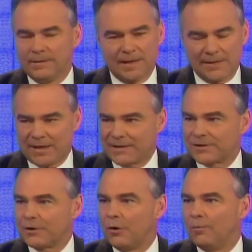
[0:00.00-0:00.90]
That's
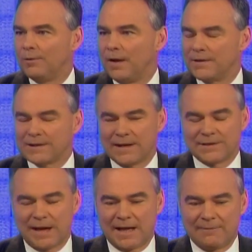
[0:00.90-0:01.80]
the goal on the Senate
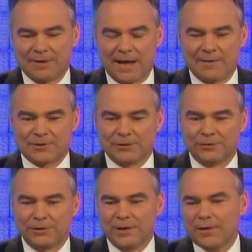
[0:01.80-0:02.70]
side,
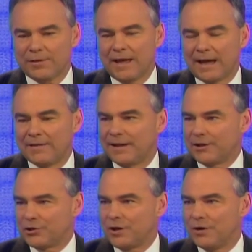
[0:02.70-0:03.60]
absolutely. The other thing I think
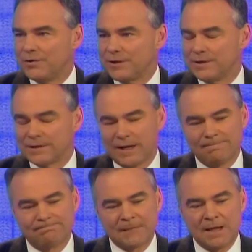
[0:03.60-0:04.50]
it shows is
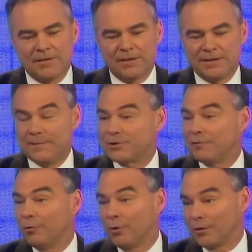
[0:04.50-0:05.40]
the deep
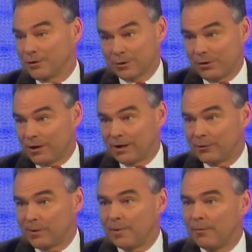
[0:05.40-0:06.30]
civil war that's going on in
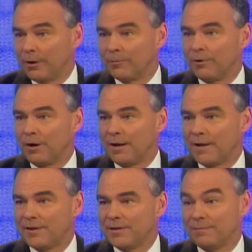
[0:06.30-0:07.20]
the Republican Party. I
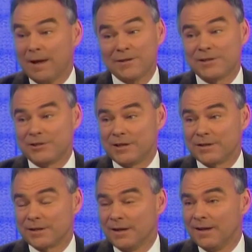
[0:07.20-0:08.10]
think the message
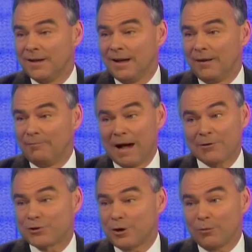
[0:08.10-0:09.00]
is
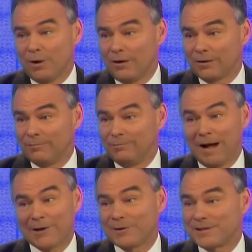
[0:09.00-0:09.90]
moderates aren't welcome.
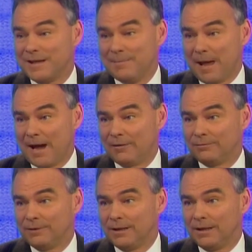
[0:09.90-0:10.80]
Moderates keep out.
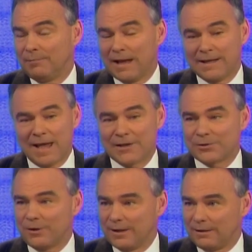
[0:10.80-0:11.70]
Mike
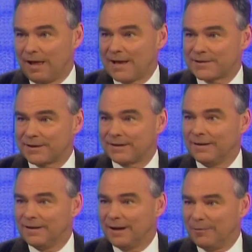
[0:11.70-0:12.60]
Castle, a classic
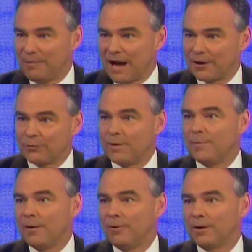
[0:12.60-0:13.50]
moderate
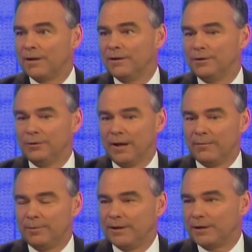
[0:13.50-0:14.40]
Republican who
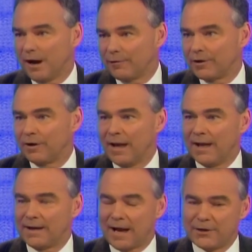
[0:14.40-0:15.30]
had been governor
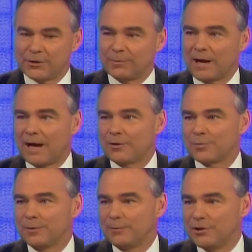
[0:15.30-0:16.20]
and a 9-term
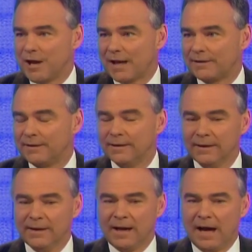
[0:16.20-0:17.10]
congressman, rejected.
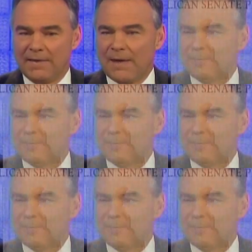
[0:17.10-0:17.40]
And that